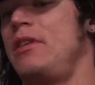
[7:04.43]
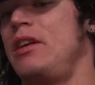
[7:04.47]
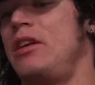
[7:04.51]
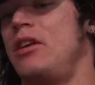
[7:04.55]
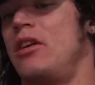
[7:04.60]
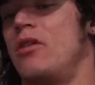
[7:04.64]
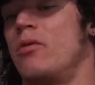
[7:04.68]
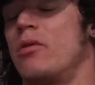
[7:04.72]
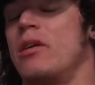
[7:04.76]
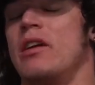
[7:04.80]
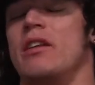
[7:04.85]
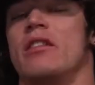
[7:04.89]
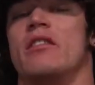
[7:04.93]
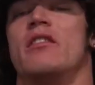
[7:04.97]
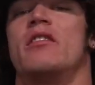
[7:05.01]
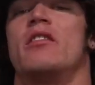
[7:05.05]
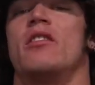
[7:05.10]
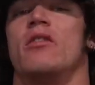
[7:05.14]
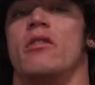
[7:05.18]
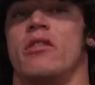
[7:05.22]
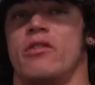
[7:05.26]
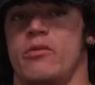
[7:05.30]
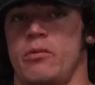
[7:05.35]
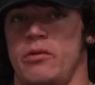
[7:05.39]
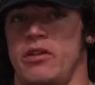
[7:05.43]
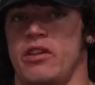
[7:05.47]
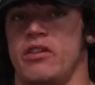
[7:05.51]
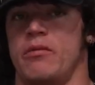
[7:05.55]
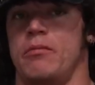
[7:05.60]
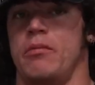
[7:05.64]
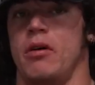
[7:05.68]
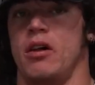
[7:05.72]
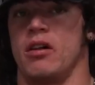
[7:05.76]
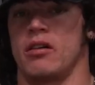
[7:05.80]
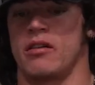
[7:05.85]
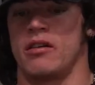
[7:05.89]
We're getting serious with this
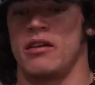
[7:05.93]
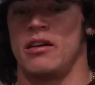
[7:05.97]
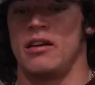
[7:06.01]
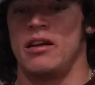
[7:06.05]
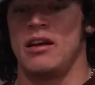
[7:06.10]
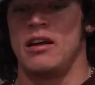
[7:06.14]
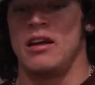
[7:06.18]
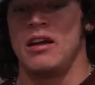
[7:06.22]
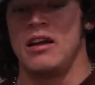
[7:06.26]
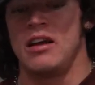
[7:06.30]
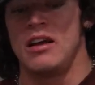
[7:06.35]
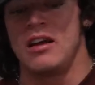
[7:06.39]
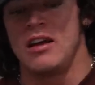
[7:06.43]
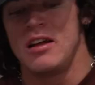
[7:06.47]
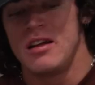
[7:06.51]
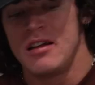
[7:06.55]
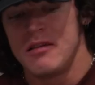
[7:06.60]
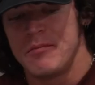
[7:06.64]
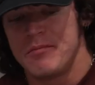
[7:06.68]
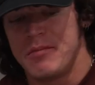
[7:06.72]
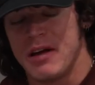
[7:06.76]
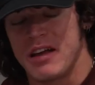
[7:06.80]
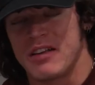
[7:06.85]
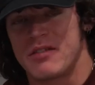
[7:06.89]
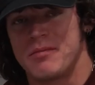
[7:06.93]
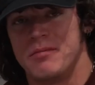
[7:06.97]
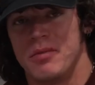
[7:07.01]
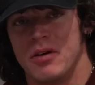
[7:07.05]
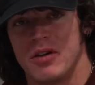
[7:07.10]
bulk. Best